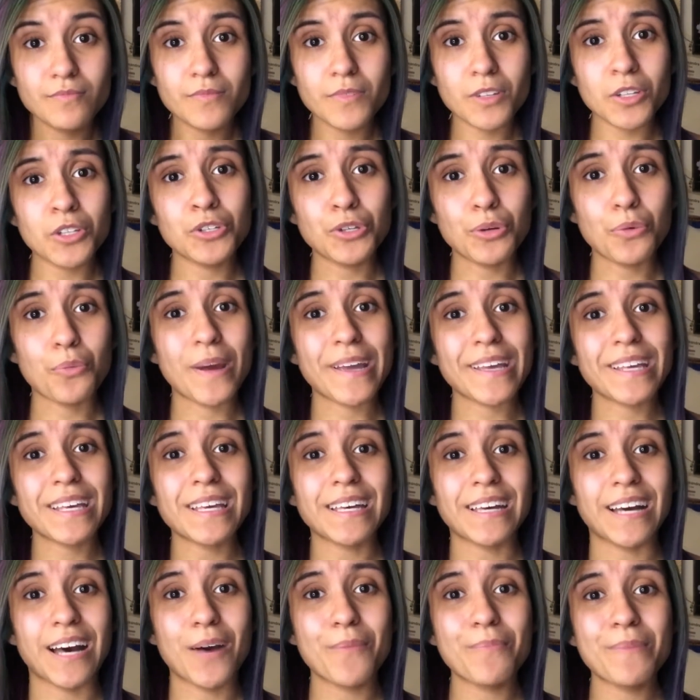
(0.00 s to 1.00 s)
you're waking
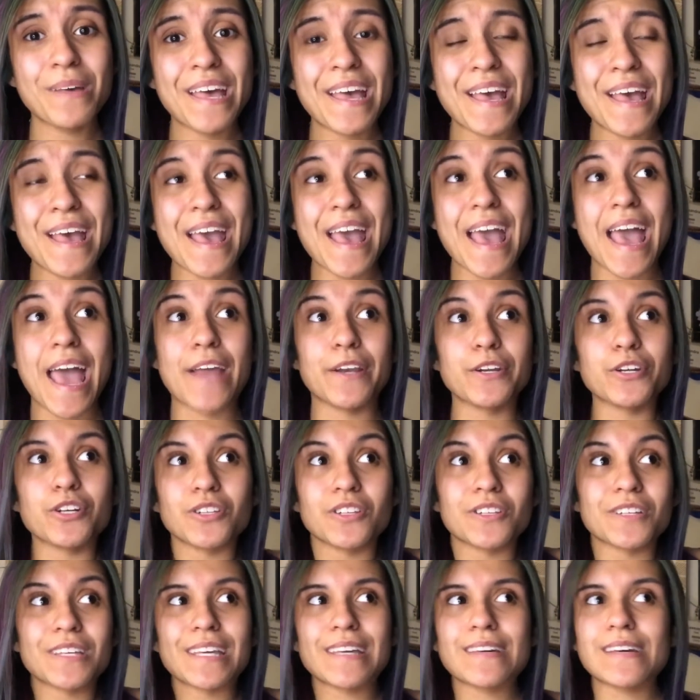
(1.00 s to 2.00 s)
up and you're
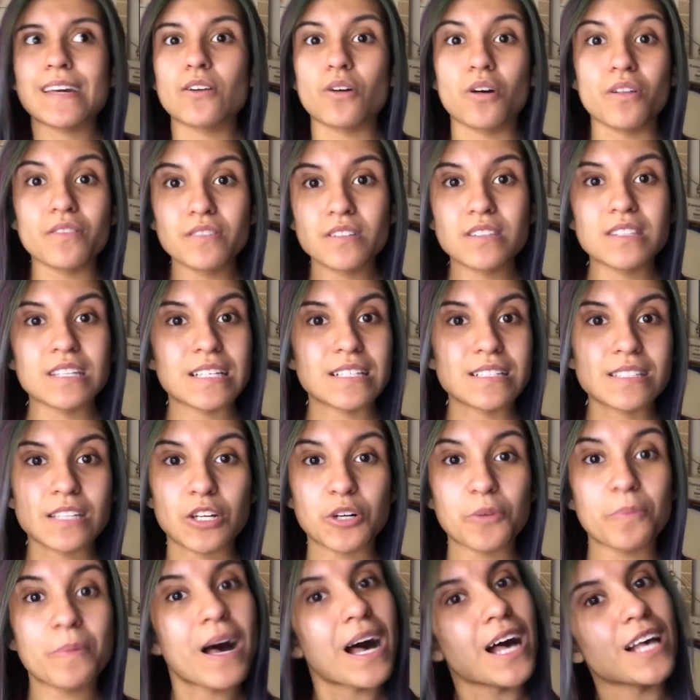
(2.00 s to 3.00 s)
looking at all the things that are
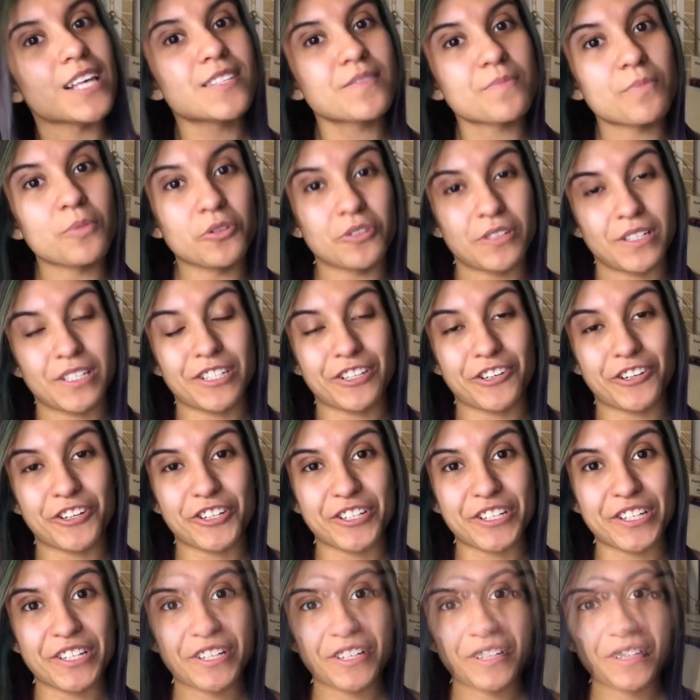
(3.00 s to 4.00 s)
possible in your
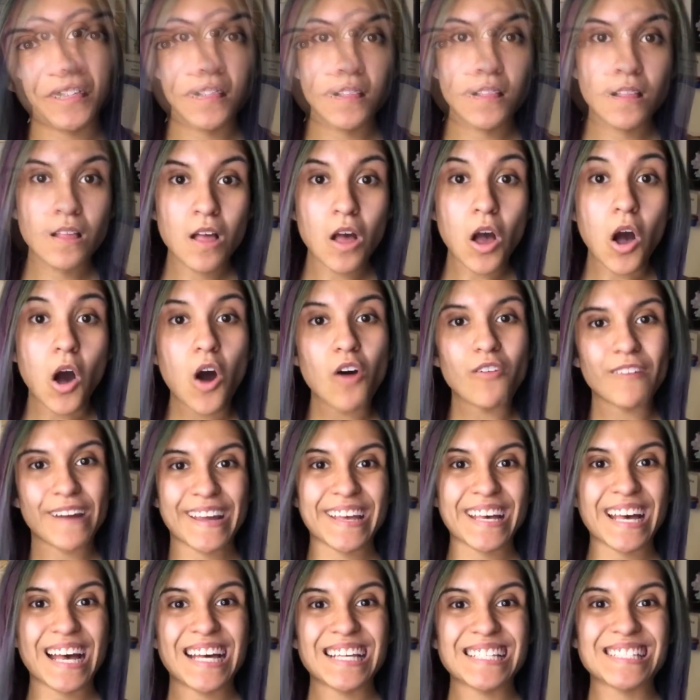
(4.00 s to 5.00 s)
year. All right,
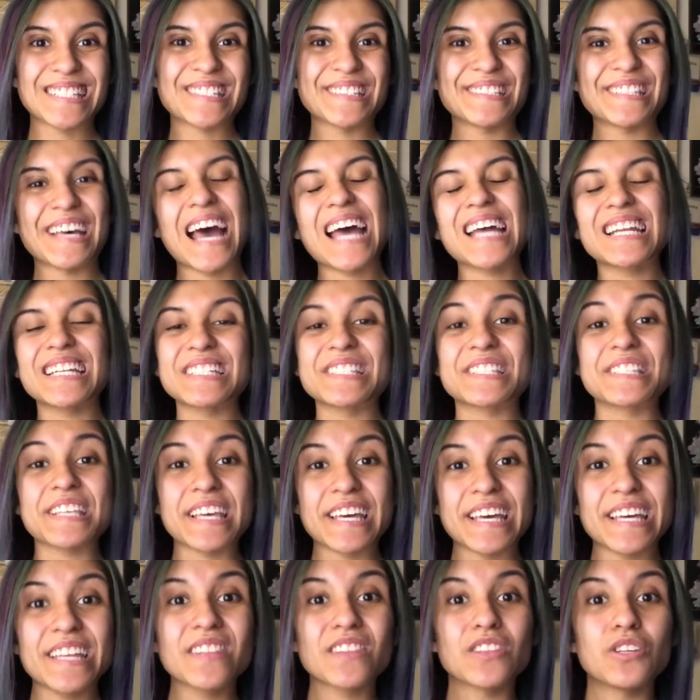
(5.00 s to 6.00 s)
guys, that is
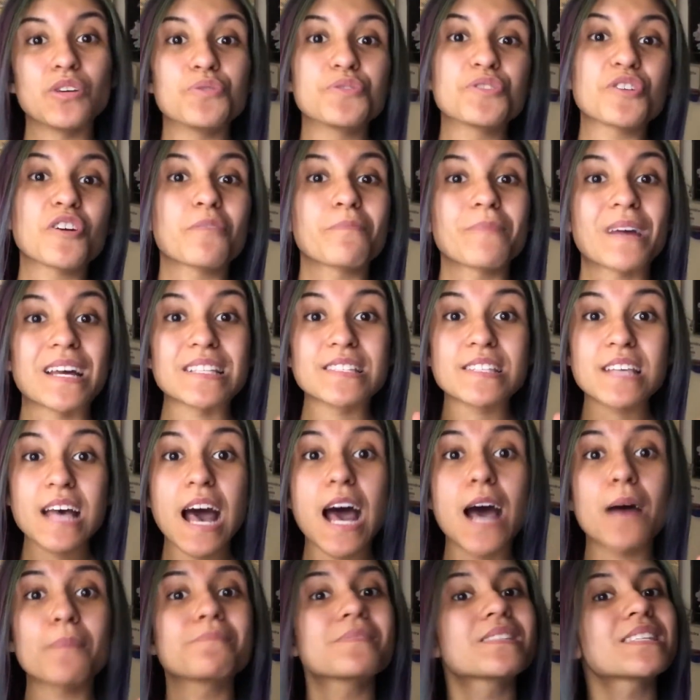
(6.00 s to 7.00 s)
it. Those are my
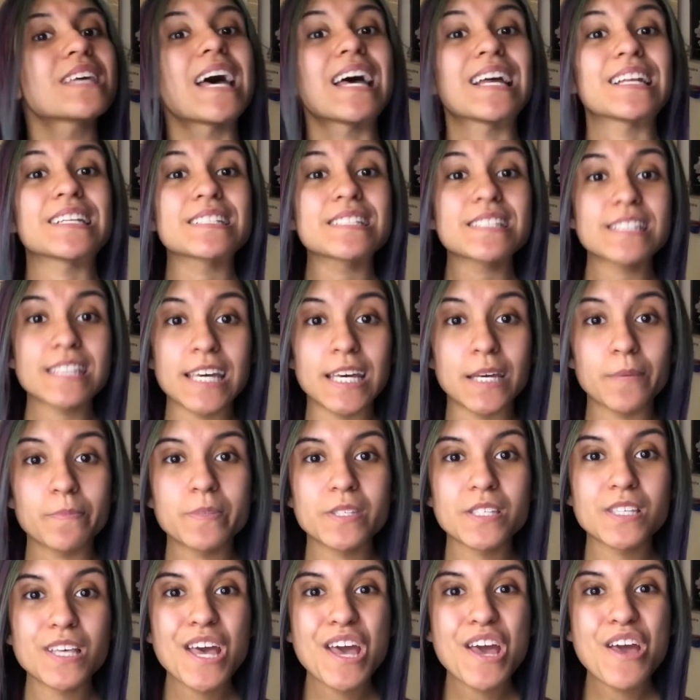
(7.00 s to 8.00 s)
top 10
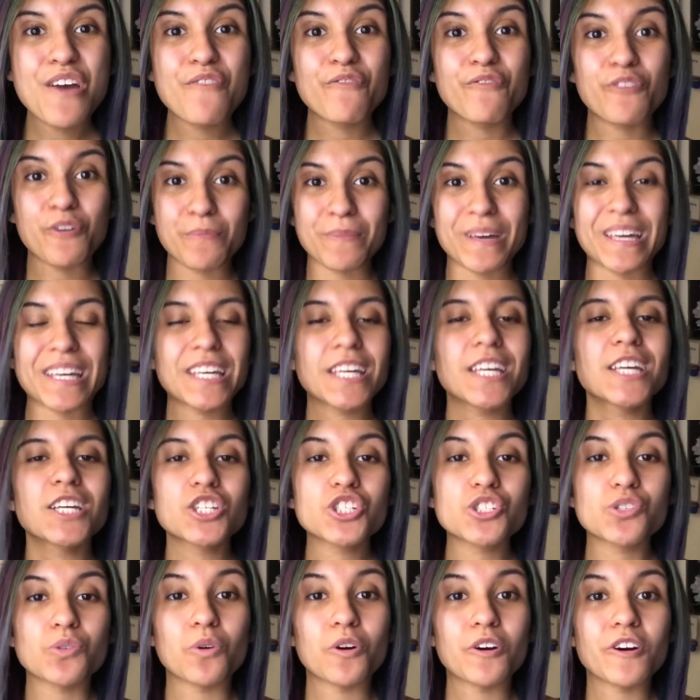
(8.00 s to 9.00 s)
tips for making
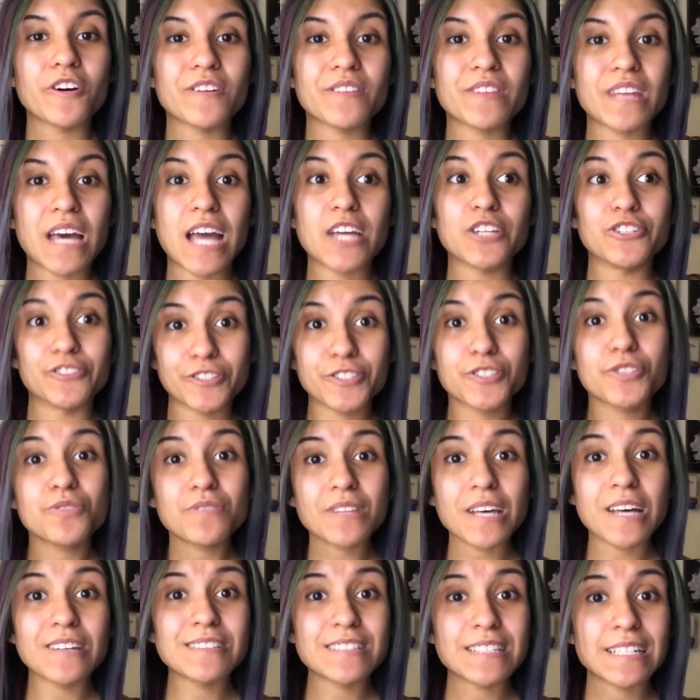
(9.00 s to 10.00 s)
sure that your
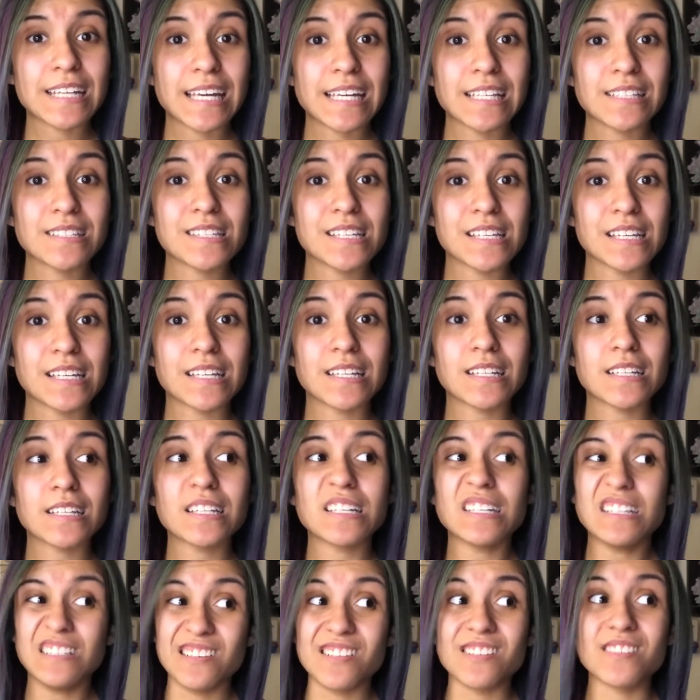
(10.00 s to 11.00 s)
2018
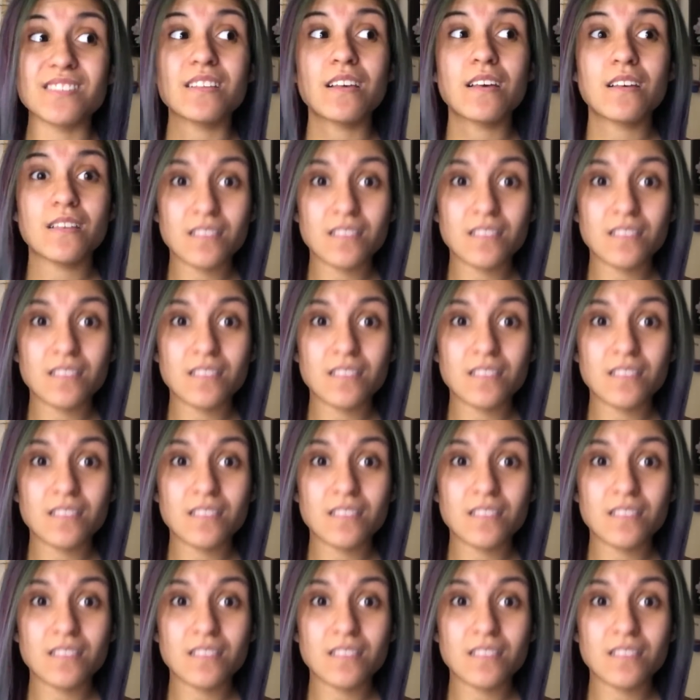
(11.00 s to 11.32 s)
is